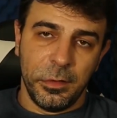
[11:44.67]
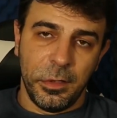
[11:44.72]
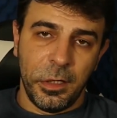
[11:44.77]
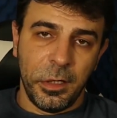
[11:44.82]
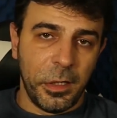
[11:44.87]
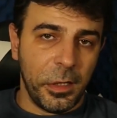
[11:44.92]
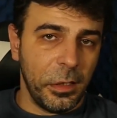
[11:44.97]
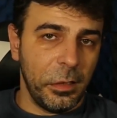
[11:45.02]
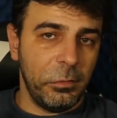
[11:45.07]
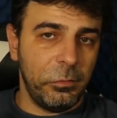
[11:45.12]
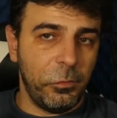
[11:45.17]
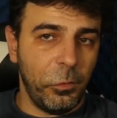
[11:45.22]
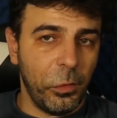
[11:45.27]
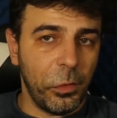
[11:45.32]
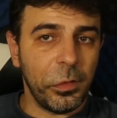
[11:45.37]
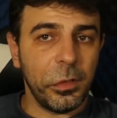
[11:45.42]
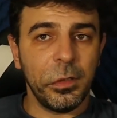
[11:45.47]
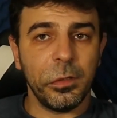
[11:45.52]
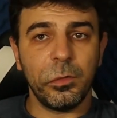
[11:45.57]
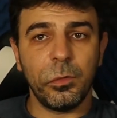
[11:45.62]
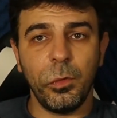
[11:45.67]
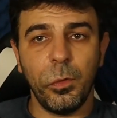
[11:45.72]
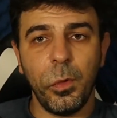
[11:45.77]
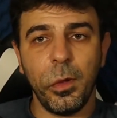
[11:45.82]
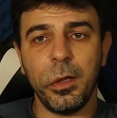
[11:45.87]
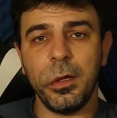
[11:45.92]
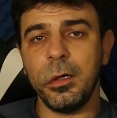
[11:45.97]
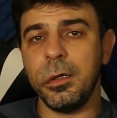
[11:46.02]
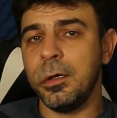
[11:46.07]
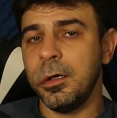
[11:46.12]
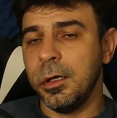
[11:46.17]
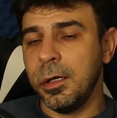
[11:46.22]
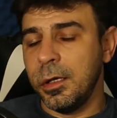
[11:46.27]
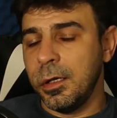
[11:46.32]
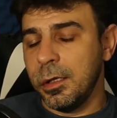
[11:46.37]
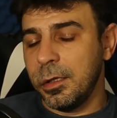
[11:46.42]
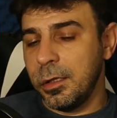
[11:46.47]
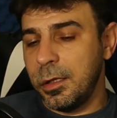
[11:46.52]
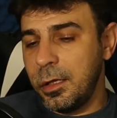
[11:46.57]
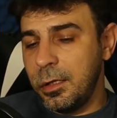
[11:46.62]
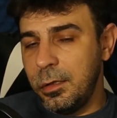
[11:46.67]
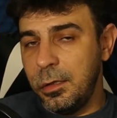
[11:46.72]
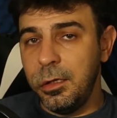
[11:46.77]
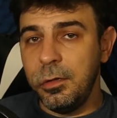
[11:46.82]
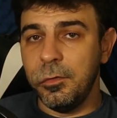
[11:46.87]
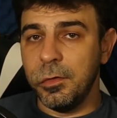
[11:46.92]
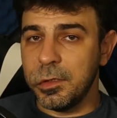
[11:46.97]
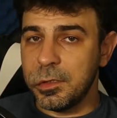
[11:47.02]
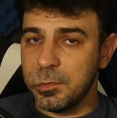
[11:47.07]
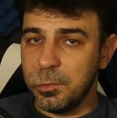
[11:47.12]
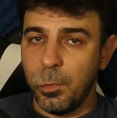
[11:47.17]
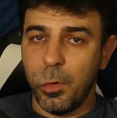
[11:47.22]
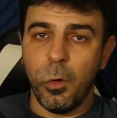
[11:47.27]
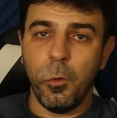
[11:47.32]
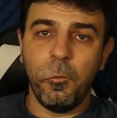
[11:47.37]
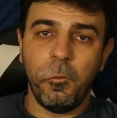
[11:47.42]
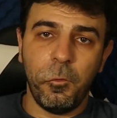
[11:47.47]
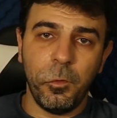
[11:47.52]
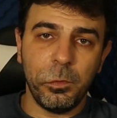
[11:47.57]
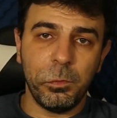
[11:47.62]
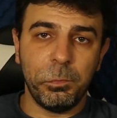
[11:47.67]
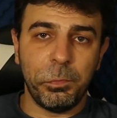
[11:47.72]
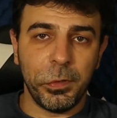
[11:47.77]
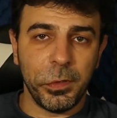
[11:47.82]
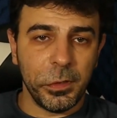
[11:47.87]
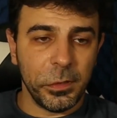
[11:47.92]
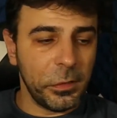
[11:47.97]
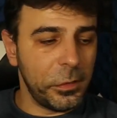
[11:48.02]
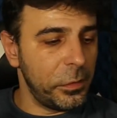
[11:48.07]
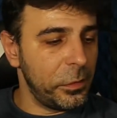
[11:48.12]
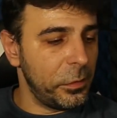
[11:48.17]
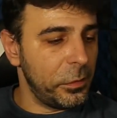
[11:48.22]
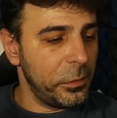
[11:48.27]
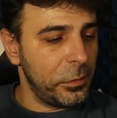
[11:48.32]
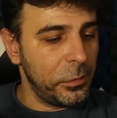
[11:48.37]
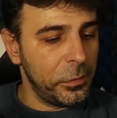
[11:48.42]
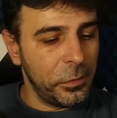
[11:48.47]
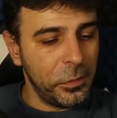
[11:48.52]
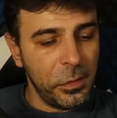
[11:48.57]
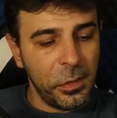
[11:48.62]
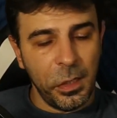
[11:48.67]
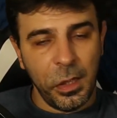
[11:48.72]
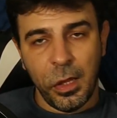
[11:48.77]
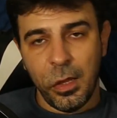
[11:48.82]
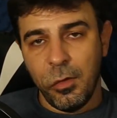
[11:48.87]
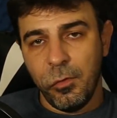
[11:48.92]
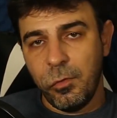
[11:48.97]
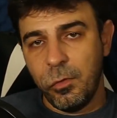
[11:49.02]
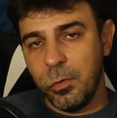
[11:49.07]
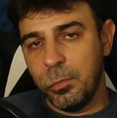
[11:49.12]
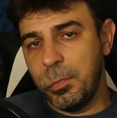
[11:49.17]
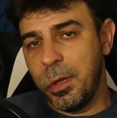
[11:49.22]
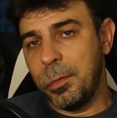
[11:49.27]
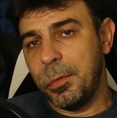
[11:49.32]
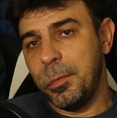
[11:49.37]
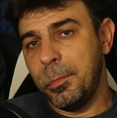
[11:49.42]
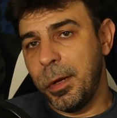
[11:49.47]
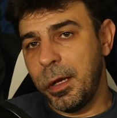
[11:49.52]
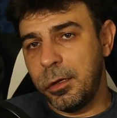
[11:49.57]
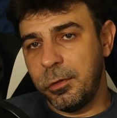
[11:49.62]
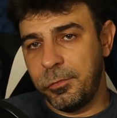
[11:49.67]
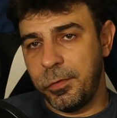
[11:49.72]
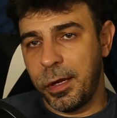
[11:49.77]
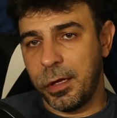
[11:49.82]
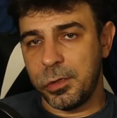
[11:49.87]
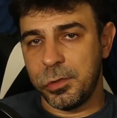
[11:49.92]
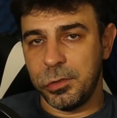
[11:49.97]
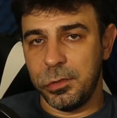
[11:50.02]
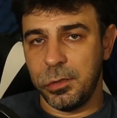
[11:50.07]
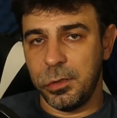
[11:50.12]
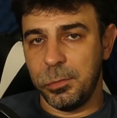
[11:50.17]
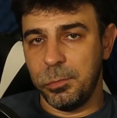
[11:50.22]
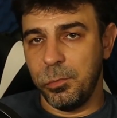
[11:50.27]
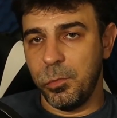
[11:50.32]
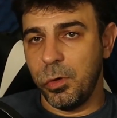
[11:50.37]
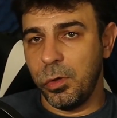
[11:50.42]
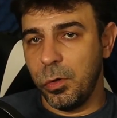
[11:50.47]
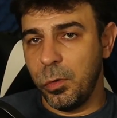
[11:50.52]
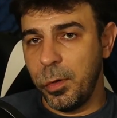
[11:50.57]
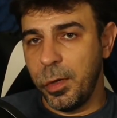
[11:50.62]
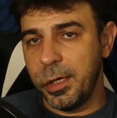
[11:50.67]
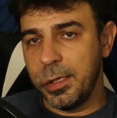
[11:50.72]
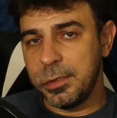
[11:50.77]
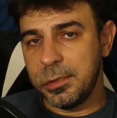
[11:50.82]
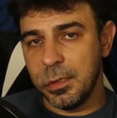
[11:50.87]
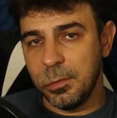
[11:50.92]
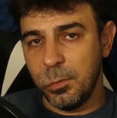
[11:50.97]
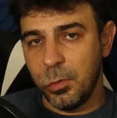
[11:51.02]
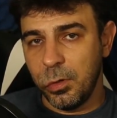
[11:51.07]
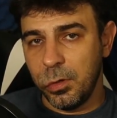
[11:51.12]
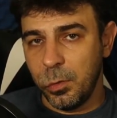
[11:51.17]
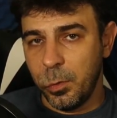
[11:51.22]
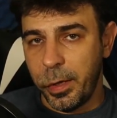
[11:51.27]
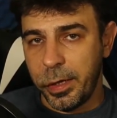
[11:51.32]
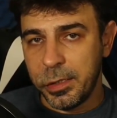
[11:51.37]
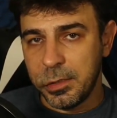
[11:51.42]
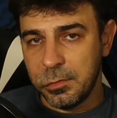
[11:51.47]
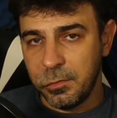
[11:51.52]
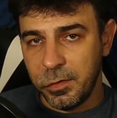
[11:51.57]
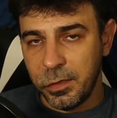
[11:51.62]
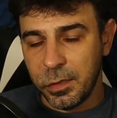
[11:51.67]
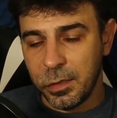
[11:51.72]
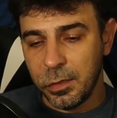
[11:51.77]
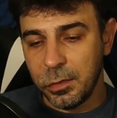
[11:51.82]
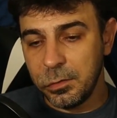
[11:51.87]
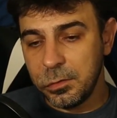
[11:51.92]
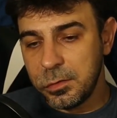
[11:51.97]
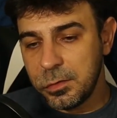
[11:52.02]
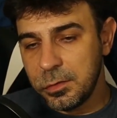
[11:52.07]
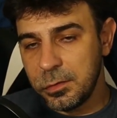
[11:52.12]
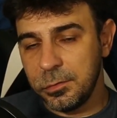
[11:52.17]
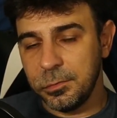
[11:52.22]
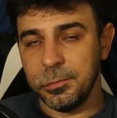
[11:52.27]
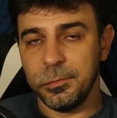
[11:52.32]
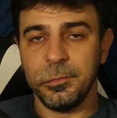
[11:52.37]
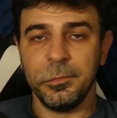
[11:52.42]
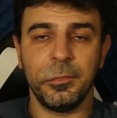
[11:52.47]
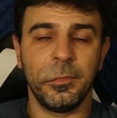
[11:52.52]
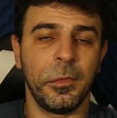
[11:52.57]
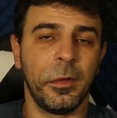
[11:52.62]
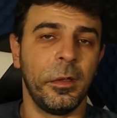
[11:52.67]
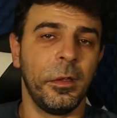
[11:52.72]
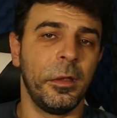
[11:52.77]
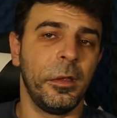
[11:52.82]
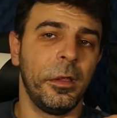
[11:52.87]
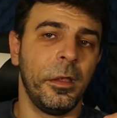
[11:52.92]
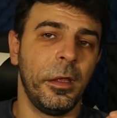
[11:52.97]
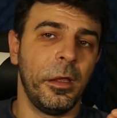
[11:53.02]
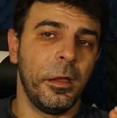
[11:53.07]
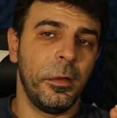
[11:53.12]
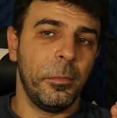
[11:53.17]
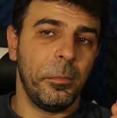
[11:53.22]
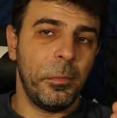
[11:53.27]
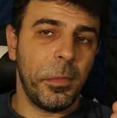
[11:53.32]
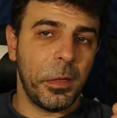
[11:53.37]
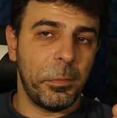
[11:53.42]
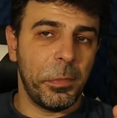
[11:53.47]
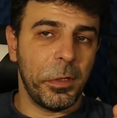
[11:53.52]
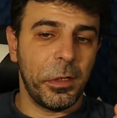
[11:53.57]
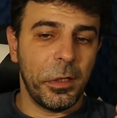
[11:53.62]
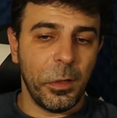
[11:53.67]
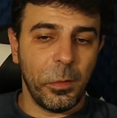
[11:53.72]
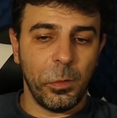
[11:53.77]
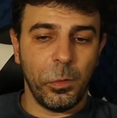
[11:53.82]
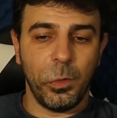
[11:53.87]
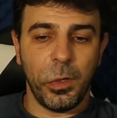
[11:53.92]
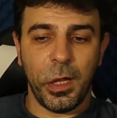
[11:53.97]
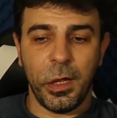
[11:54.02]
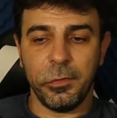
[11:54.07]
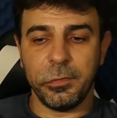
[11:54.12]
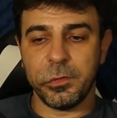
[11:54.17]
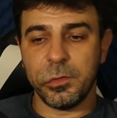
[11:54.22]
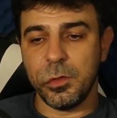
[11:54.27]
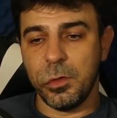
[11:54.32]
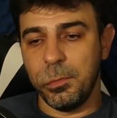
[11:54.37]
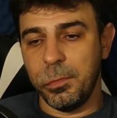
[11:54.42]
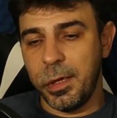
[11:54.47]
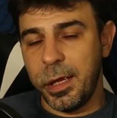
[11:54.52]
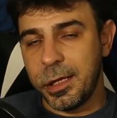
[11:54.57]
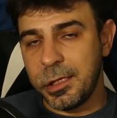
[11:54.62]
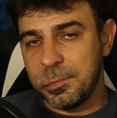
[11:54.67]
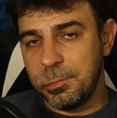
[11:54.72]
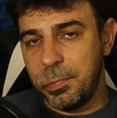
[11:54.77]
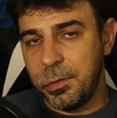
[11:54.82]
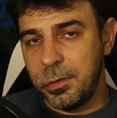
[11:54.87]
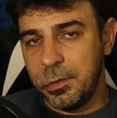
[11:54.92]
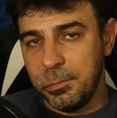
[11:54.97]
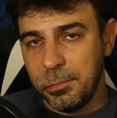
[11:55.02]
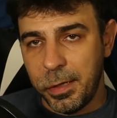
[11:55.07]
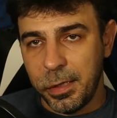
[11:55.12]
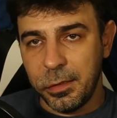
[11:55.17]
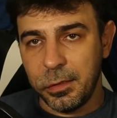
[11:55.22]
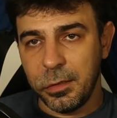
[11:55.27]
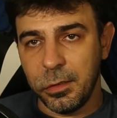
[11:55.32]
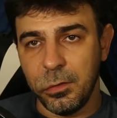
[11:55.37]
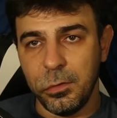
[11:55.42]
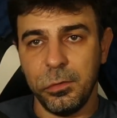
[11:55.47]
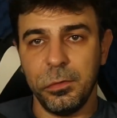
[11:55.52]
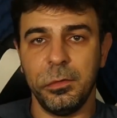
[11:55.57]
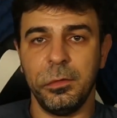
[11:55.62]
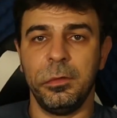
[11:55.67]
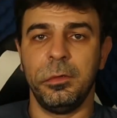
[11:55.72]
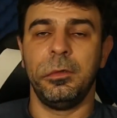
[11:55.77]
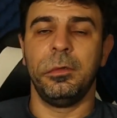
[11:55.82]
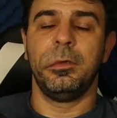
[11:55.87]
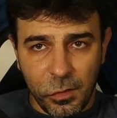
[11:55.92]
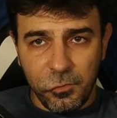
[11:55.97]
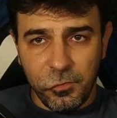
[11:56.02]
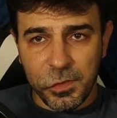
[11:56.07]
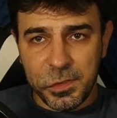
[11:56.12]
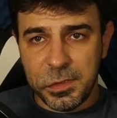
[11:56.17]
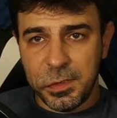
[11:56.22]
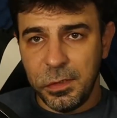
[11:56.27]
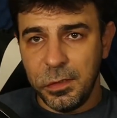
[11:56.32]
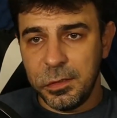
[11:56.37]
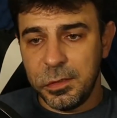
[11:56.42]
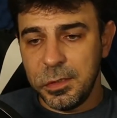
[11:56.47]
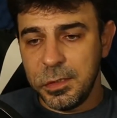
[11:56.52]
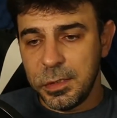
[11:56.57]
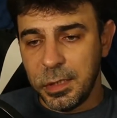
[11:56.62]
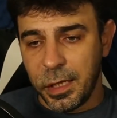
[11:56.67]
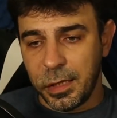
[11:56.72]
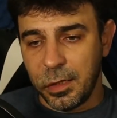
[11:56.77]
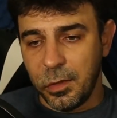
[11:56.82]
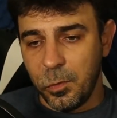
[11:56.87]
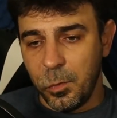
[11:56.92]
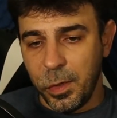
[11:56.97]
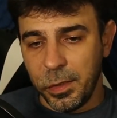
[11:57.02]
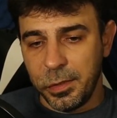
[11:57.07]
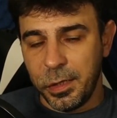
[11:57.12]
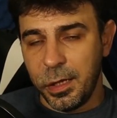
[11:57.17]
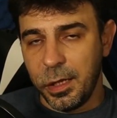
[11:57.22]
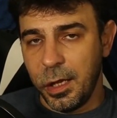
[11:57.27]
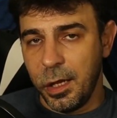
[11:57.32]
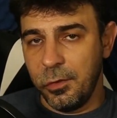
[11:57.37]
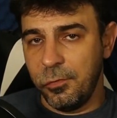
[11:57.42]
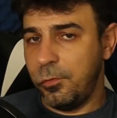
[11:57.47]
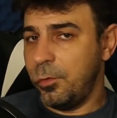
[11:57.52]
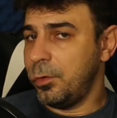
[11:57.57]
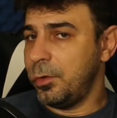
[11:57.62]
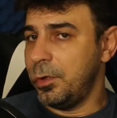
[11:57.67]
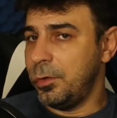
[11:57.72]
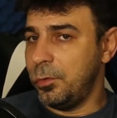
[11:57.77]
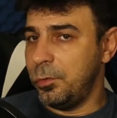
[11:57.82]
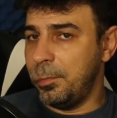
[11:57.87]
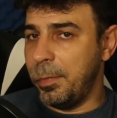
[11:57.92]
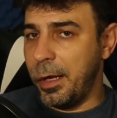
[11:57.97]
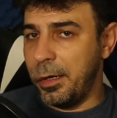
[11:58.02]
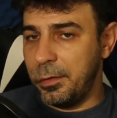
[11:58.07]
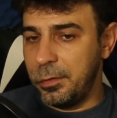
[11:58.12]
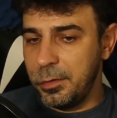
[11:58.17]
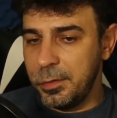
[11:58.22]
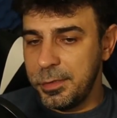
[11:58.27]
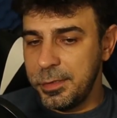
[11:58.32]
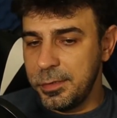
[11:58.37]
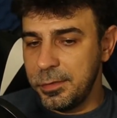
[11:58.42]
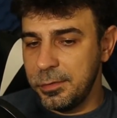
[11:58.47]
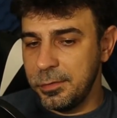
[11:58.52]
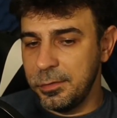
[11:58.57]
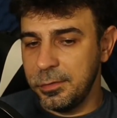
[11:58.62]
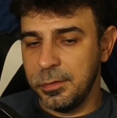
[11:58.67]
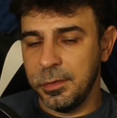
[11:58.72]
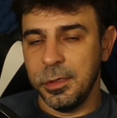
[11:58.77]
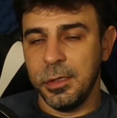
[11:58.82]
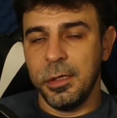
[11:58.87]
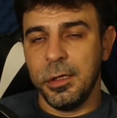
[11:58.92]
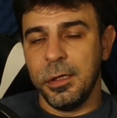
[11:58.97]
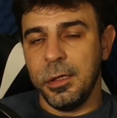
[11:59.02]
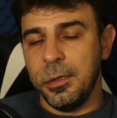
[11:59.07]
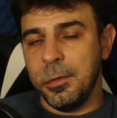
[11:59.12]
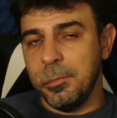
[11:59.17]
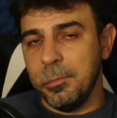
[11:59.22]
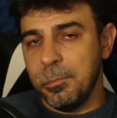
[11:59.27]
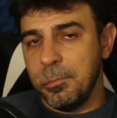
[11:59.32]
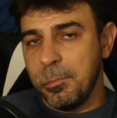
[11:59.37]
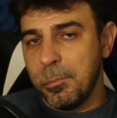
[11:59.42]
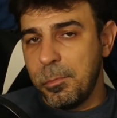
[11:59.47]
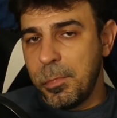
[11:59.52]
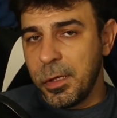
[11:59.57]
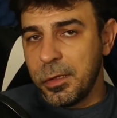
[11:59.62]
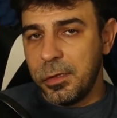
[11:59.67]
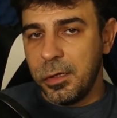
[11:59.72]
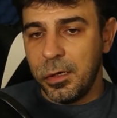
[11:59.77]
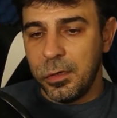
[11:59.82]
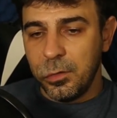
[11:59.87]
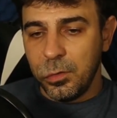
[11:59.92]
in California, to where they leave a small footprint for maybe manufacturing Model S and Model X vehicles. Maybe they will have some experimental facilities like the one they have for the new batteries, but they're